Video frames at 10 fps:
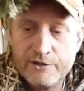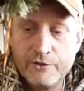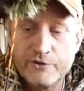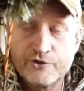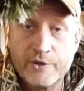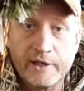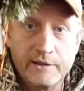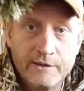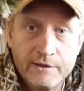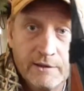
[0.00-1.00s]
to the string.
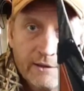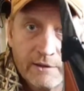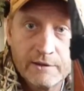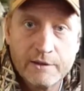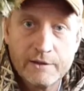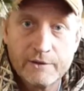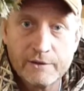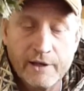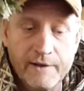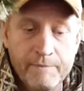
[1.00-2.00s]

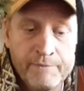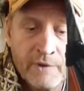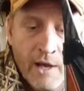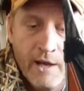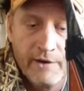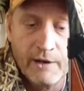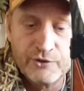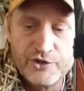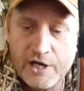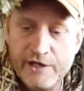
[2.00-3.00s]
Okay. Now,
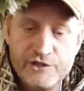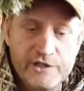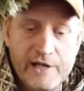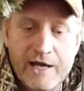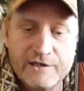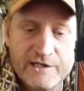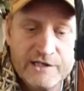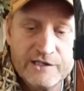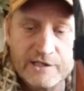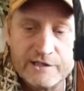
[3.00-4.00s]
changing that
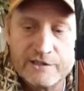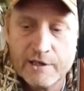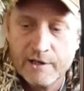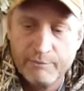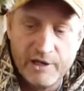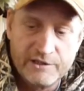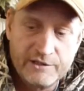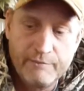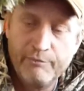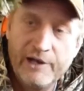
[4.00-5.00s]
distance by
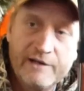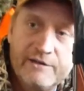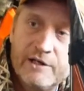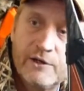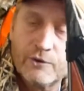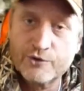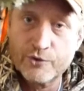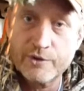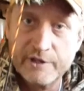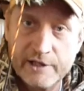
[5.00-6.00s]
lengthening or
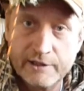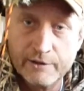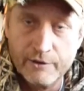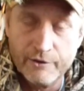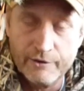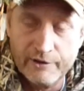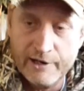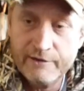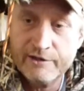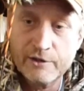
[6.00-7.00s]
shortening
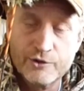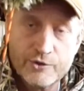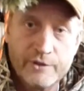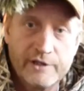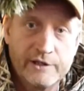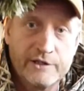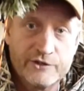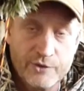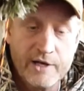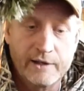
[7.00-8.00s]
the
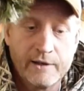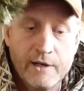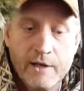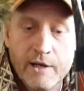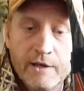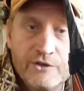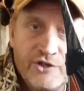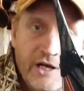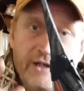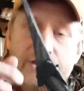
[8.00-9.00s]
string
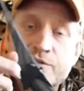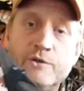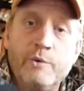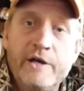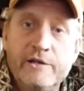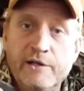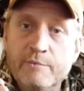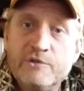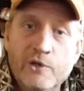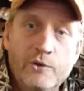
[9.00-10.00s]
changes the way the
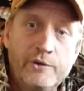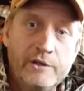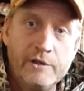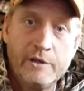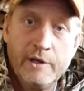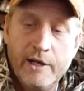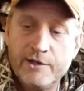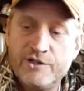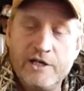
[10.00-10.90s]
limbs load and